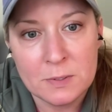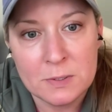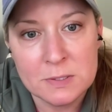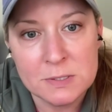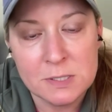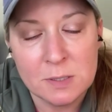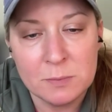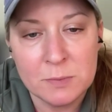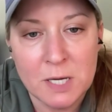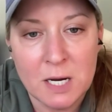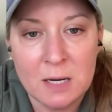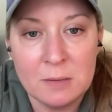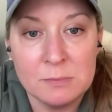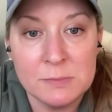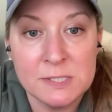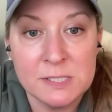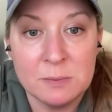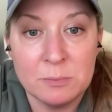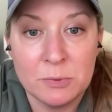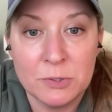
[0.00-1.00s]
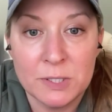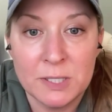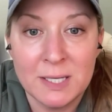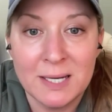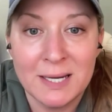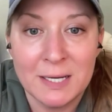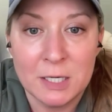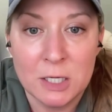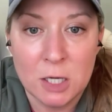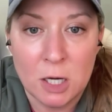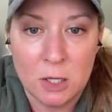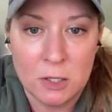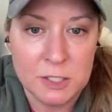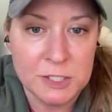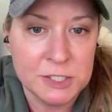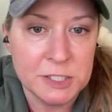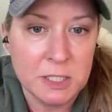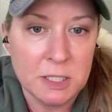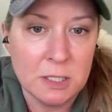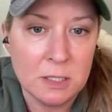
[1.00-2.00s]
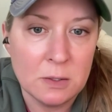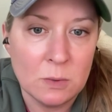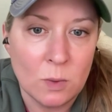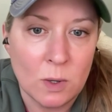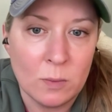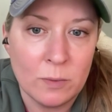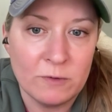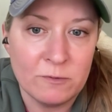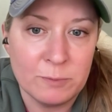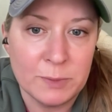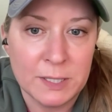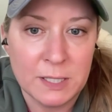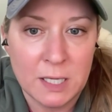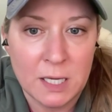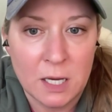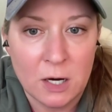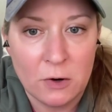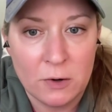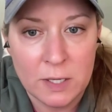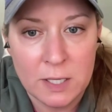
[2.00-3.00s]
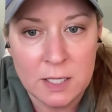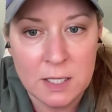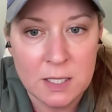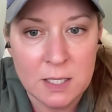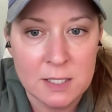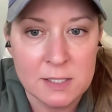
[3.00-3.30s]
Sometimes simply acknowledging what we've been carrying